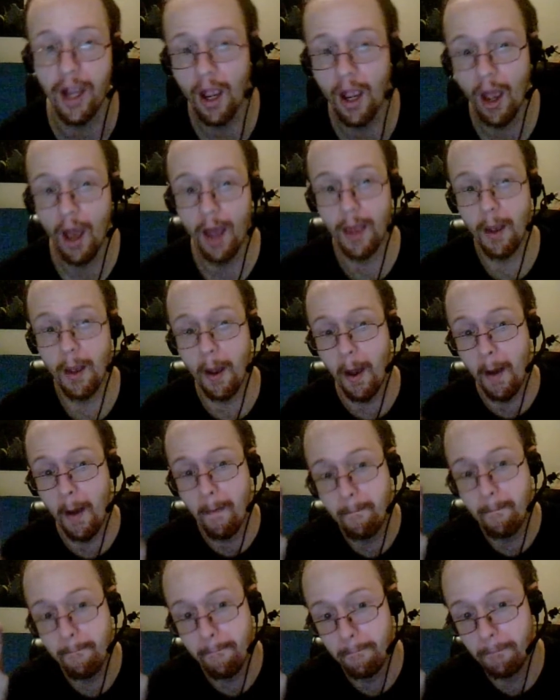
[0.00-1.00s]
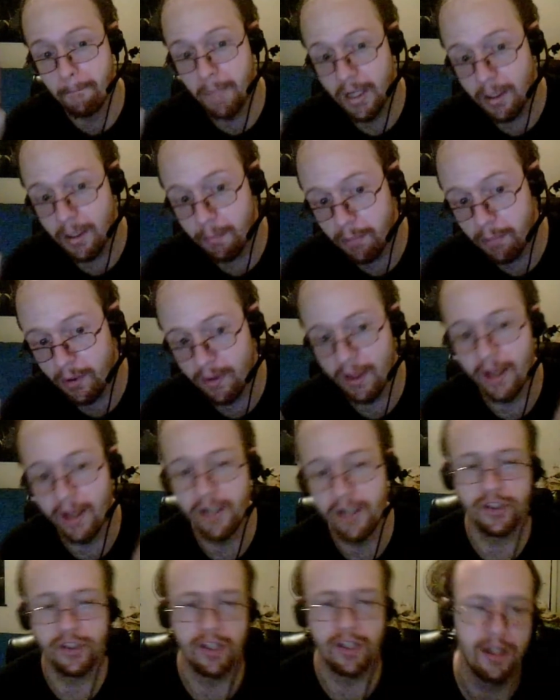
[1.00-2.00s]
the
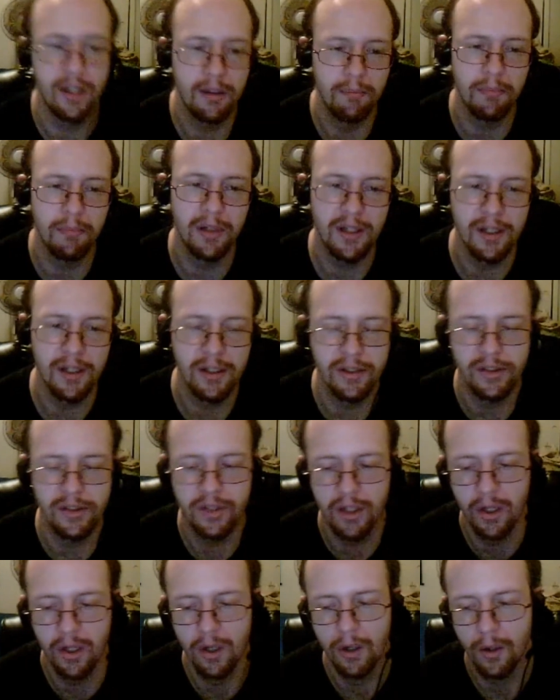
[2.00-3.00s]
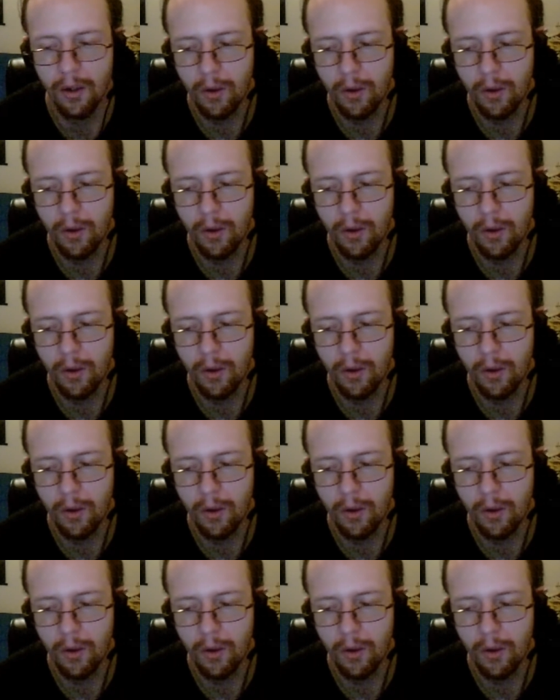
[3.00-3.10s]
manipulation, because